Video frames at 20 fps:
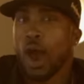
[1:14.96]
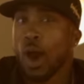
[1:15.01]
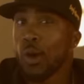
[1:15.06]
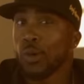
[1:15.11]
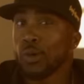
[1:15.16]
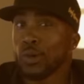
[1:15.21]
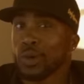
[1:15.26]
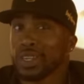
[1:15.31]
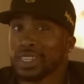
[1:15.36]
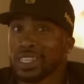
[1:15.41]
oh
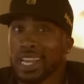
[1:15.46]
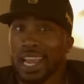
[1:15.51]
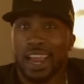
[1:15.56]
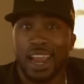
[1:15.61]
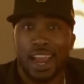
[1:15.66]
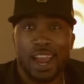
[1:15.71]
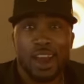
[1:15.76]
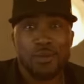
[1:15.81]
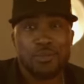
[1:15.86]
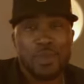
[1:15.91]

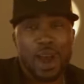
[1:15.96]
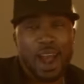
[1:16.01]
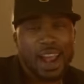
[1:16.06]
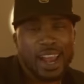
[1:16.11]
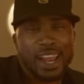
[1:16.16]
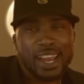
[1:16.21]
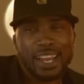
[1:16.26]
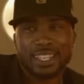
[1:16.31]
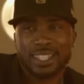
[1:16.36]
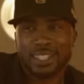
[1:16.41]
yeah, my
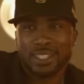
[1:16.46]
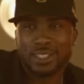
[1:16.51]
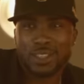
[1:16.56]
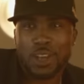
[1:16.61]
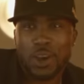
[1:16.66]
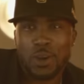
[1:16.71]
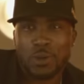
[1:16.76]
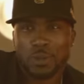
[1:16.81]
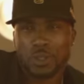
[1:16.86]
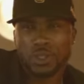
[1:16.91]
head is
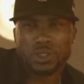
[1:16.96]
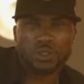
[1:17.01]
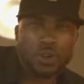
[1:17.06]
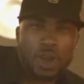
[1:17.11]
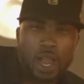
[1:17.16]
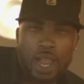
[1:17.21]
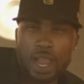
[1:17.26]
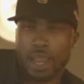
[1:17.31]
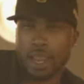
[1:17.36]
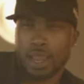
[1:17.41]
on
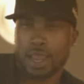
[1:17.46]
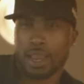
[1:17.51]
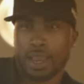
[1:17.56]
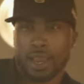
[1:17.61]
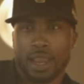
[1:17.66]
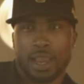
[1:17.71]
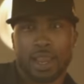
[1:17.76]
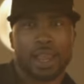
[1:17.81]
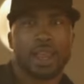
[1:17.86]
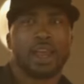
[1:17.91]
straight.
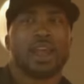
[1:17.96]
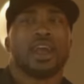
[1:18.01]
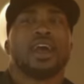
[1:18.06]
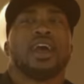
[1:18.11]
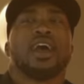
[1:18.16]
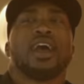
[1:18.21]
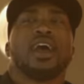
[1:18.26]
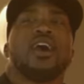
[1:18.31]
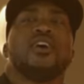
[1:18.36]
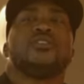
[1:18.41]

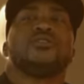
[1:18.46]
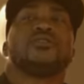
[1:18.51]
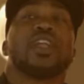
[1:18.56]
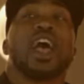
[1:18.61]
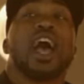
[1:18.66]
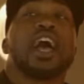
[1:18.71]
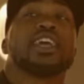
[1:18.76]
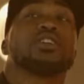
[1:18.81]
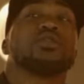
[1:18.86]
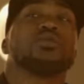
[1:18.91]

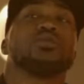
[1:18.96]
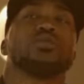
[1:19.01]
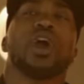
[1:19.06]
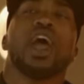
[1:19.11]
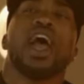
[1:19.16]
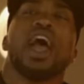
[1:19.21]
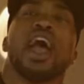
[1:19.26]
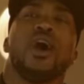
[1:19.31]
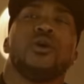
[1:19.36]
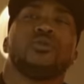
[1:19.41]
Fly
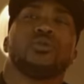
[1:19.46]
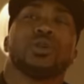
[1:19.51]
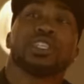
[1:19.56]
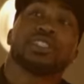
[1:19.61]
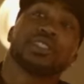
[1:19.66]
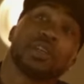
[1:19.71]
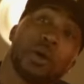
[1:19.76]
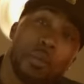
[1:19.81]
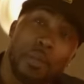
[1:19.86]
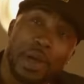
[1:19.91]
around with
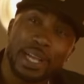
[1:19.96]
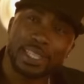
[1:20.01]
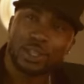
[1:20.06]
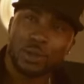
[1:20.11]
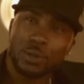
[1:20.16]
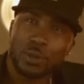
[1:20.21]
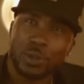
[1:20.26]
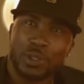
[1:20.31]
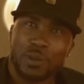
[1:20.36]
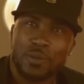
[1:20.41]
some
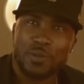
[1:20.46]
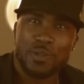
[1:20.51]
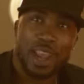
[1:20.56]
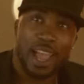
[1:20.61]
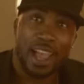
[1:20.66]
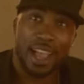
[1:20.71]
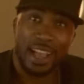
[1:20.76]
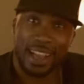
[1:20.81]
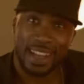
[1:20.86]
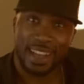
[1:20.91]
expensive
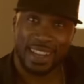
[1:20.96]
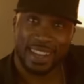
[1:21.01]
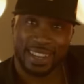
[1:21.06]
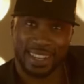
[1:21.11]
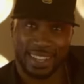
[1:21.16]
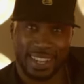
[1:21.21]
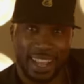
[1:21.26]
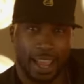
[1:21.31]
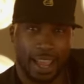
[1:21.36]
lady.